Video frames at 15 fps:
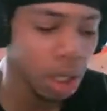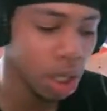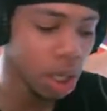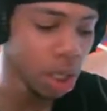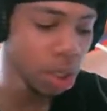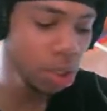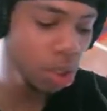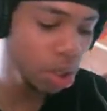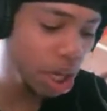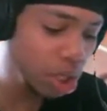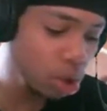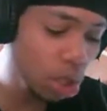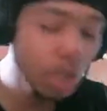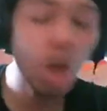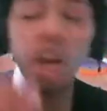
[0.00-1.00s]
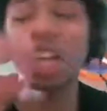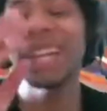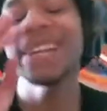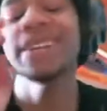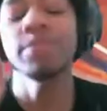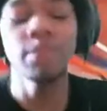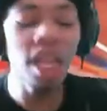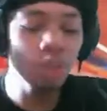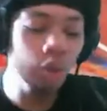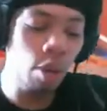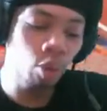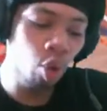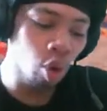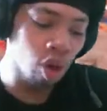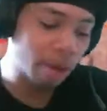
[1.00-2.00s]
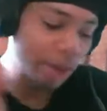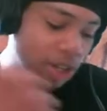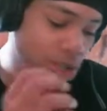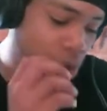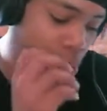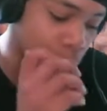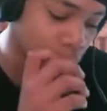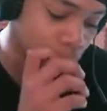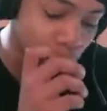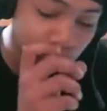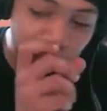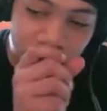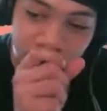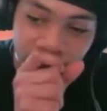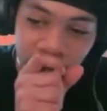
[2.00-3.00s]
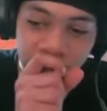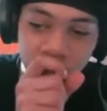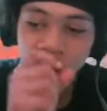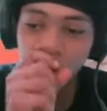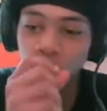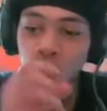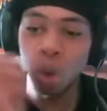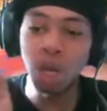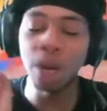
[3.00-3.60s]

Yes, sir. That's what, yo. That's what I'm talking about, still. That's what I'm talking